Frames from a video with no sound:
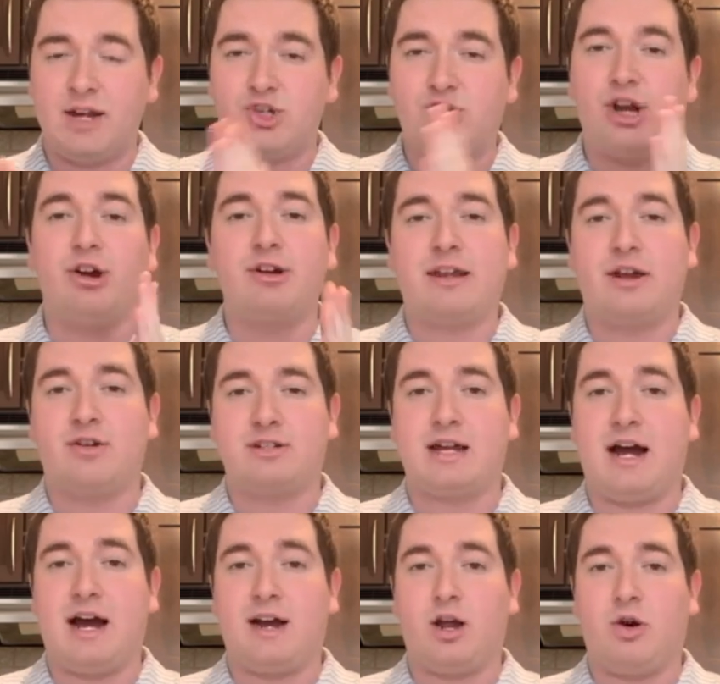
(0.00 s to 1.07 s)
Jerry
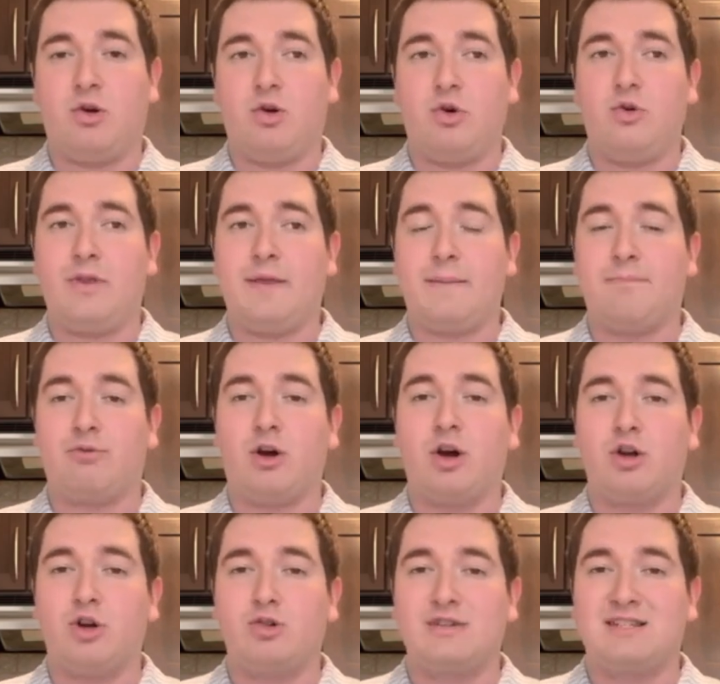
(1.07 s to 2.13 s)
Garantano, who the
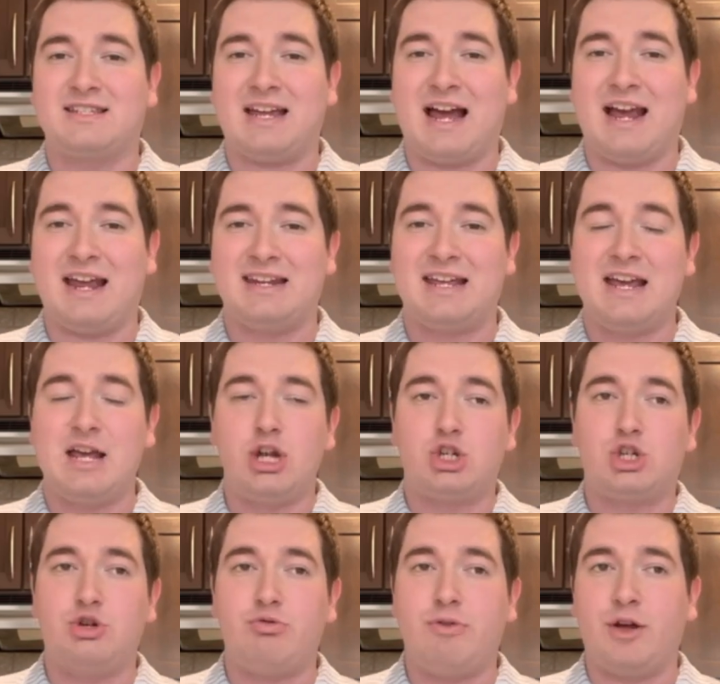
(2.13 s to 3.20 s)
Broncos signed
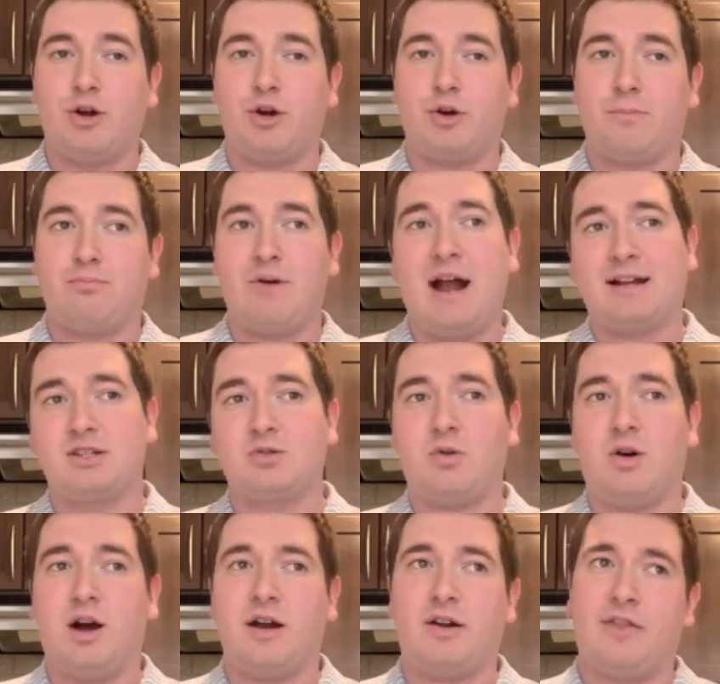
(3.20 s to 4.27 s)
to their practice
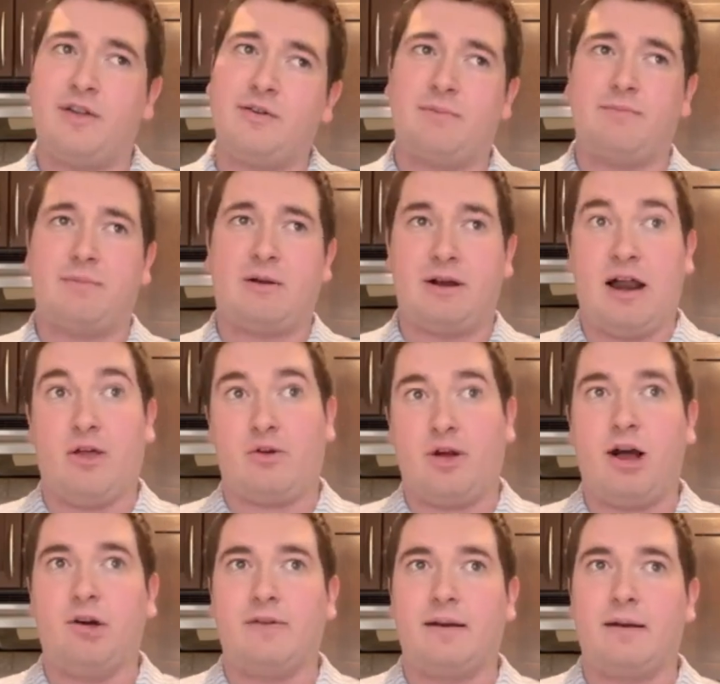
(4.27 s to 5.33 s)
squad, and then now they're
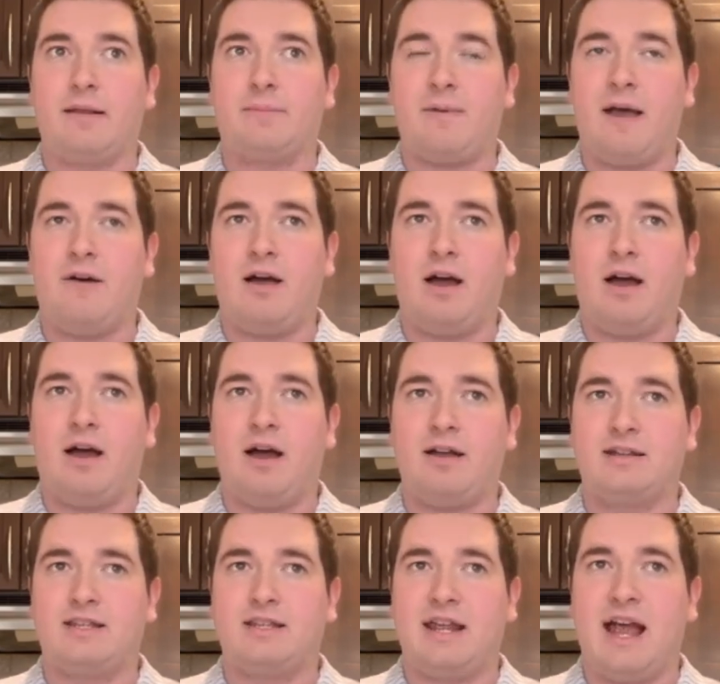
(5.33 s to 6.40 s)
elevating the, uh,
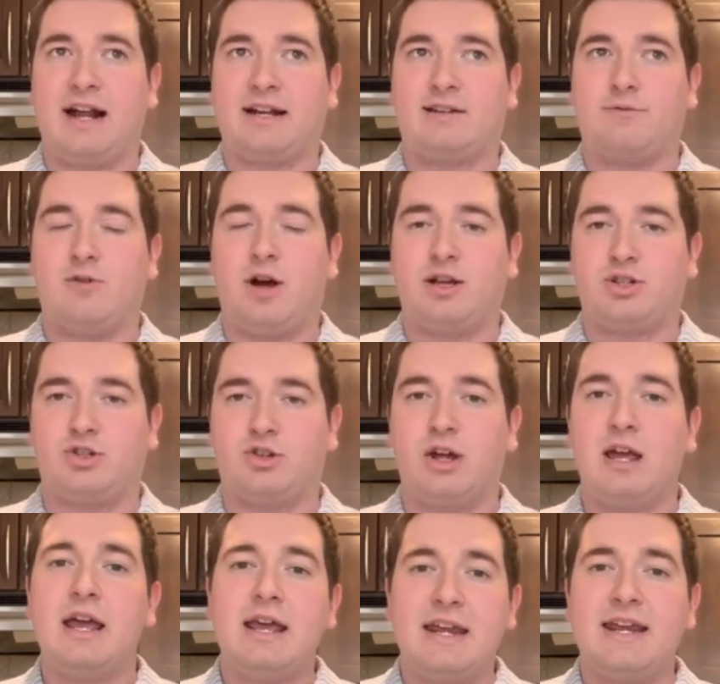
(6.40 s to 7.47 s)
to the active roster,
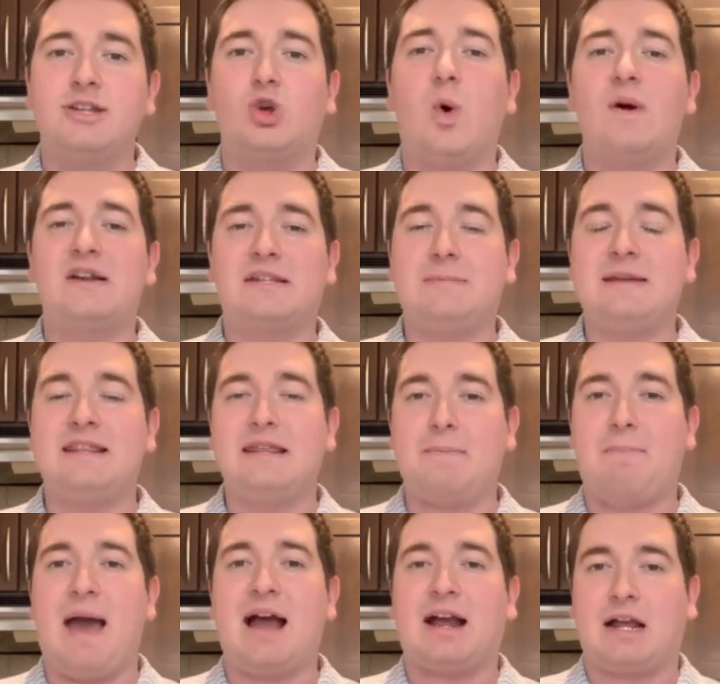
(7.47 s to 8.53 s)
he's going to be the
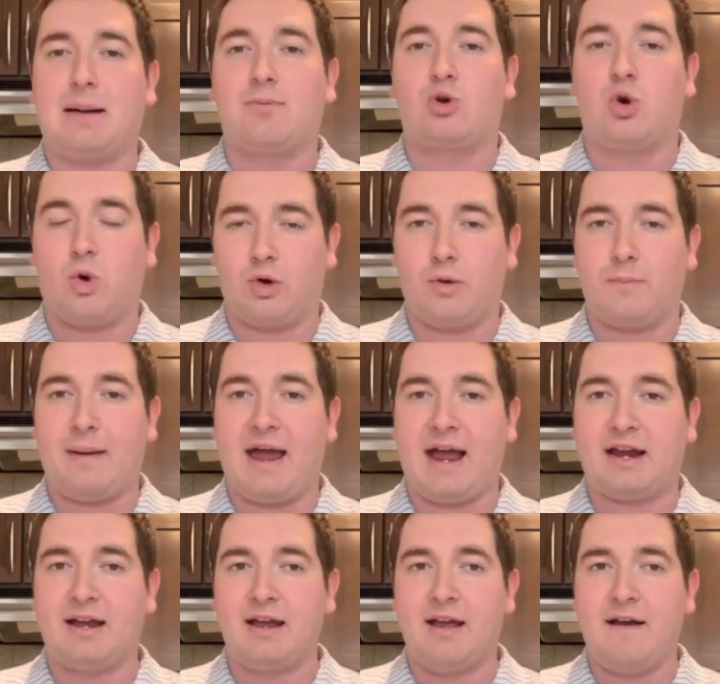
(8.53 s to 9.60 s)
backup
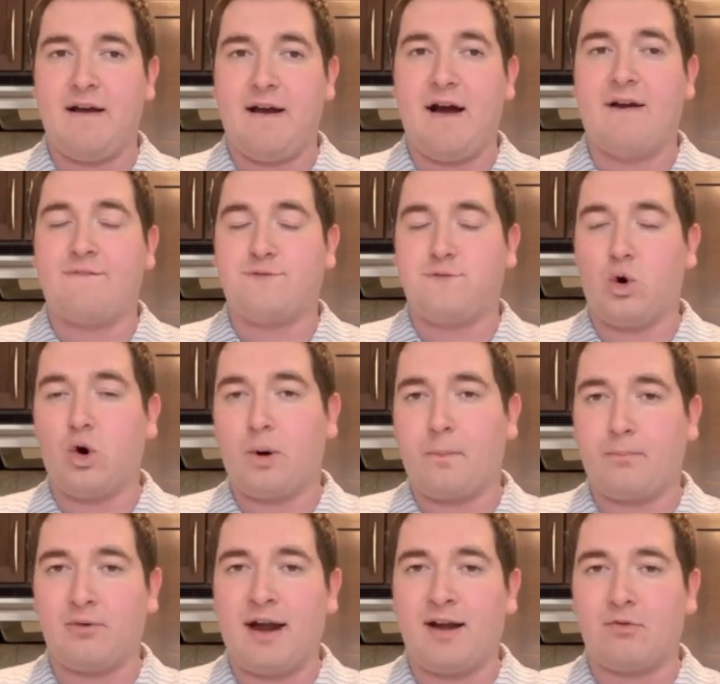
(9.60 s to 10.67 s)
quarterback Uh, for
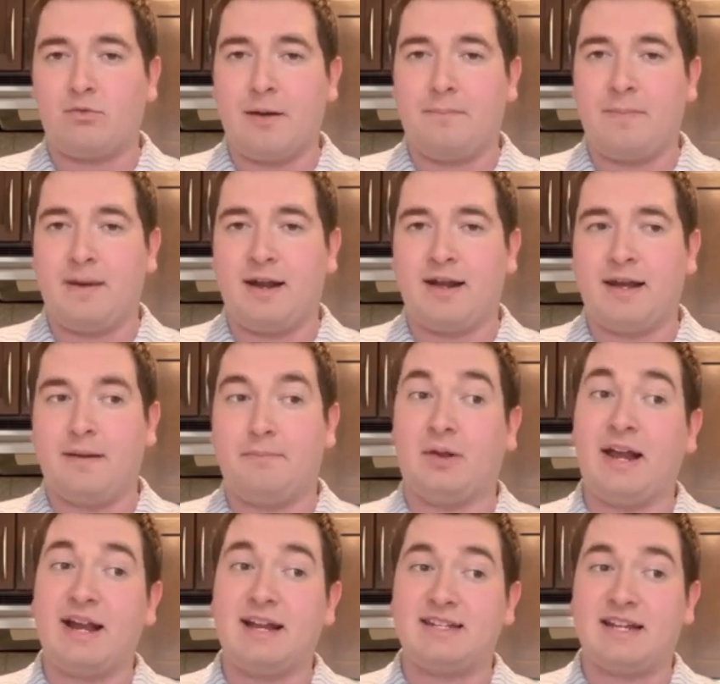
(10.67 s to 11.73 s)
Brett Rypien. He
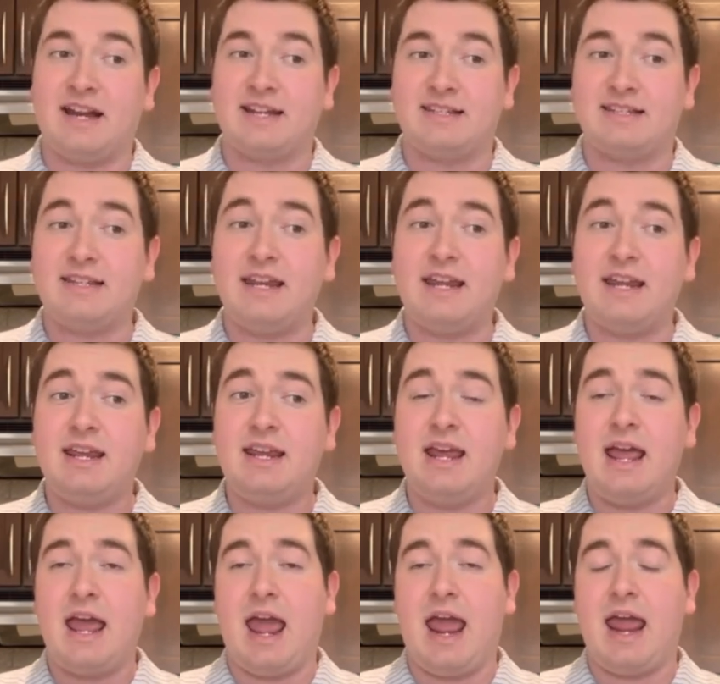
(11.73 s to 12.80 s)
played at Tennessee
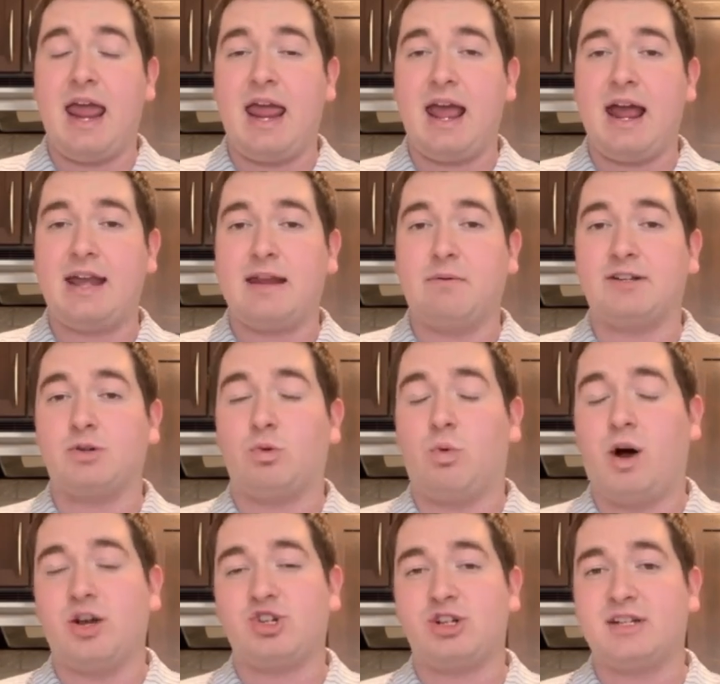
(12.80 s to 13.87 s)
and he went to
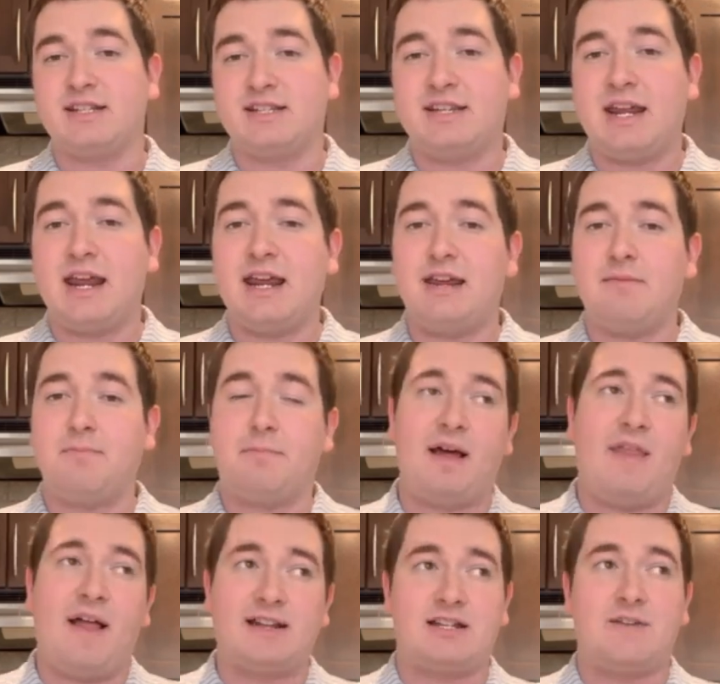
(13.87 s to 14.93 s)
Washington State,
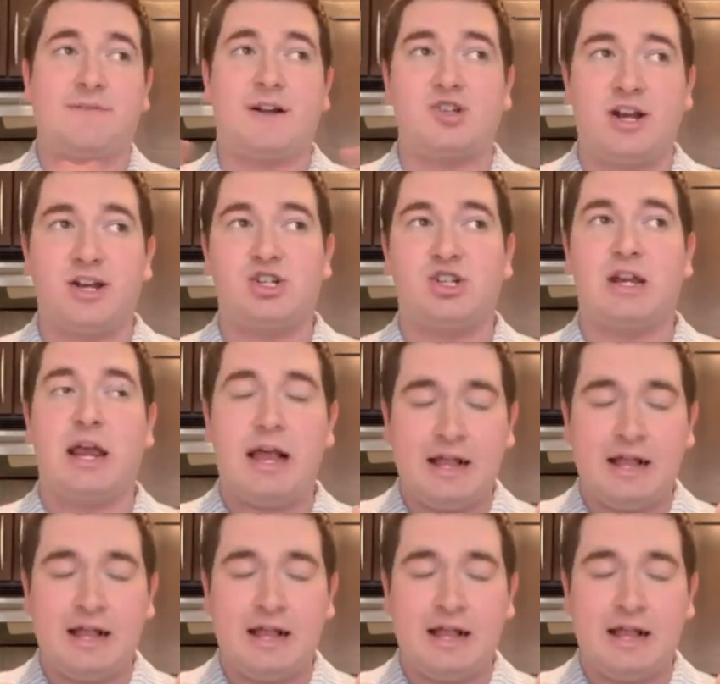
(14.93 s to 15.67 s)
but that's enough on J G.